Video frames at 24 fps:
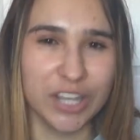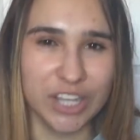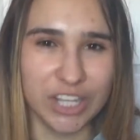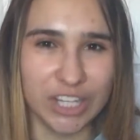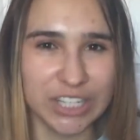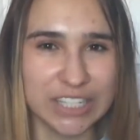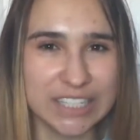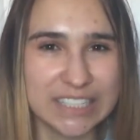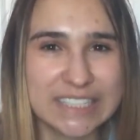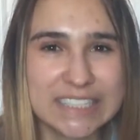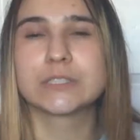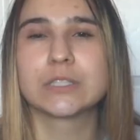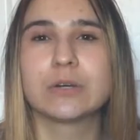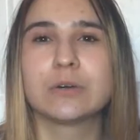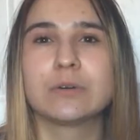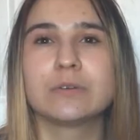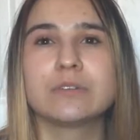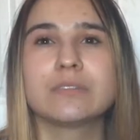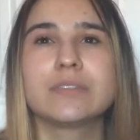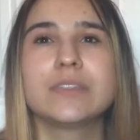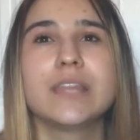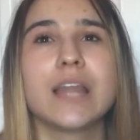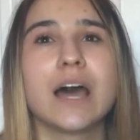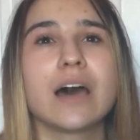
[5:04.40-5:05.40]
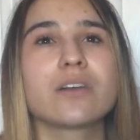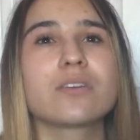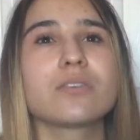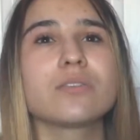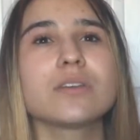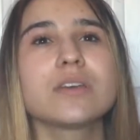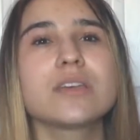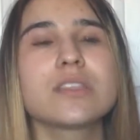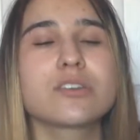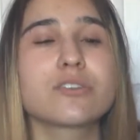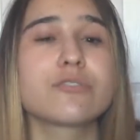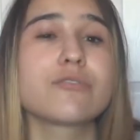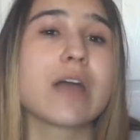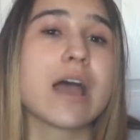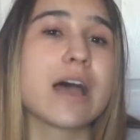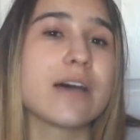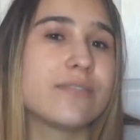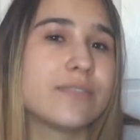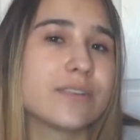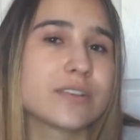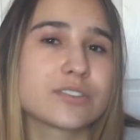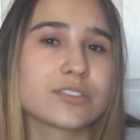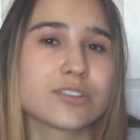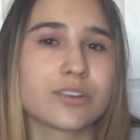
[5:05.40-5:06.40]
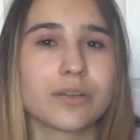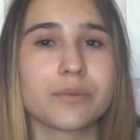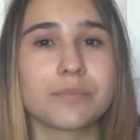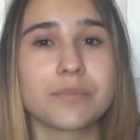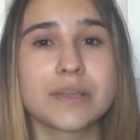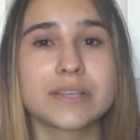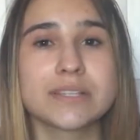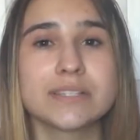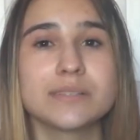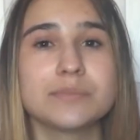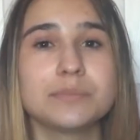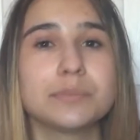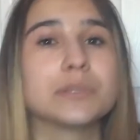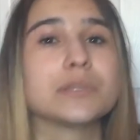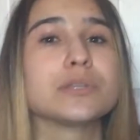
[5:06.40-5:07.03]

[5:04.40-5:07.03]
good. So not only the graphics are amazing,